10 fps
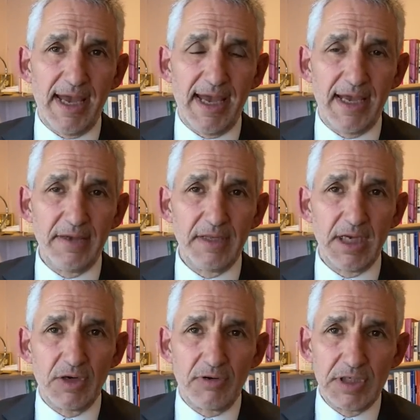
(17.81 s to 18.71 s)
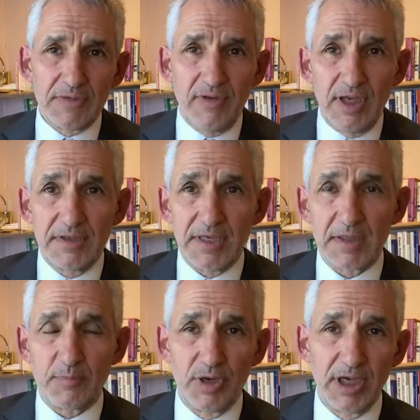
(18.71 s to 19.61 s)
and the increased fears
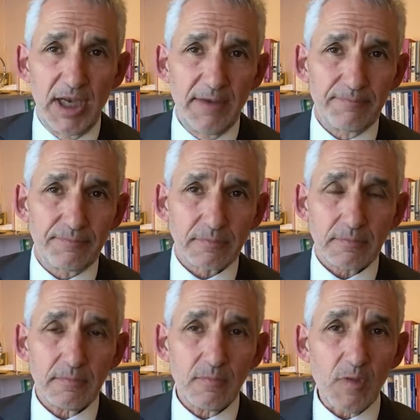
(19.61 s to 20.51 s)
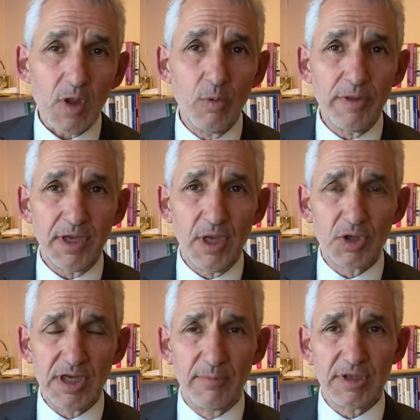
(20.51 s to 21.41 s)
that's bringing with the
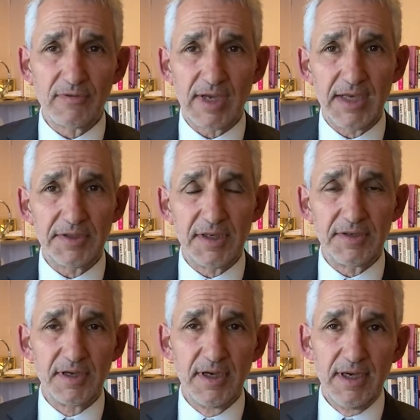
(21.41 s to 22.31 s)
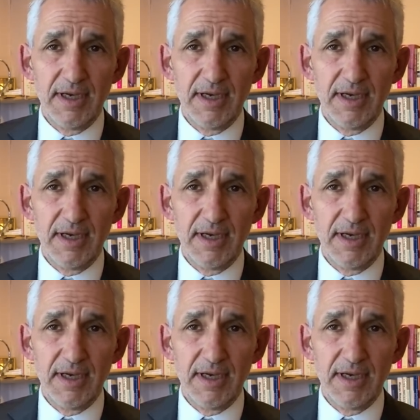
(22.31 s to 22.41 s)
huge numbers of cases.